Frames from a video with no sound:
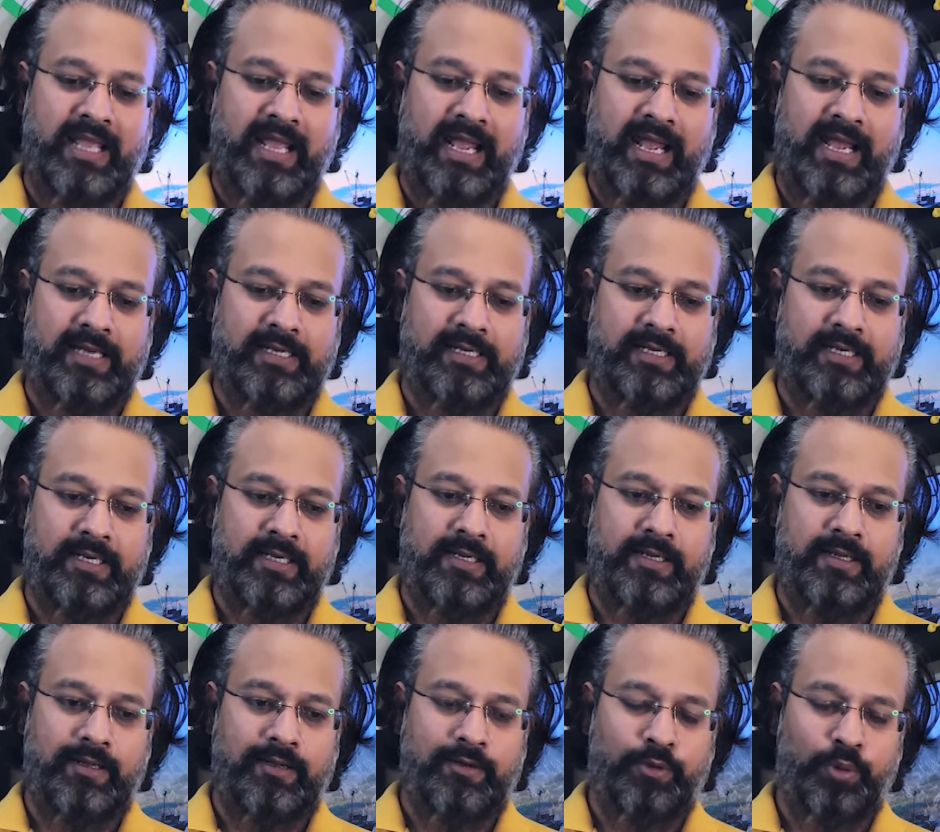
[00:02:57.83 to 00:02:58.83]
And
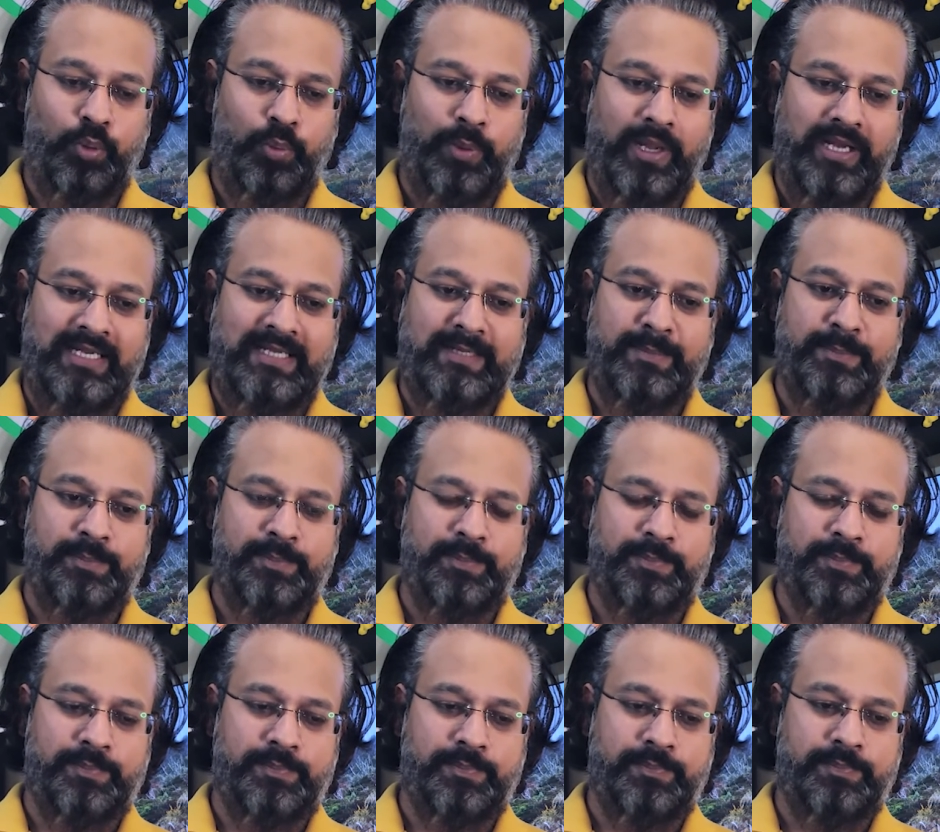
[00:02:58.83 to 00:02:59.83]
when he
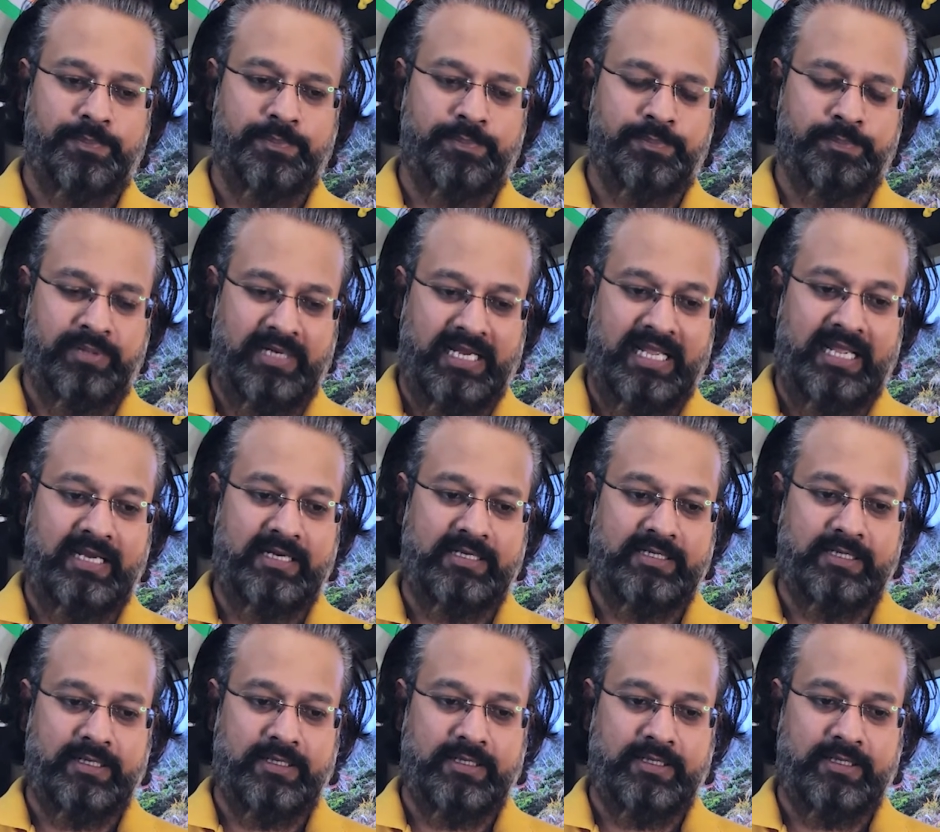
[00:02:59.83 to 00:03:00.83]
played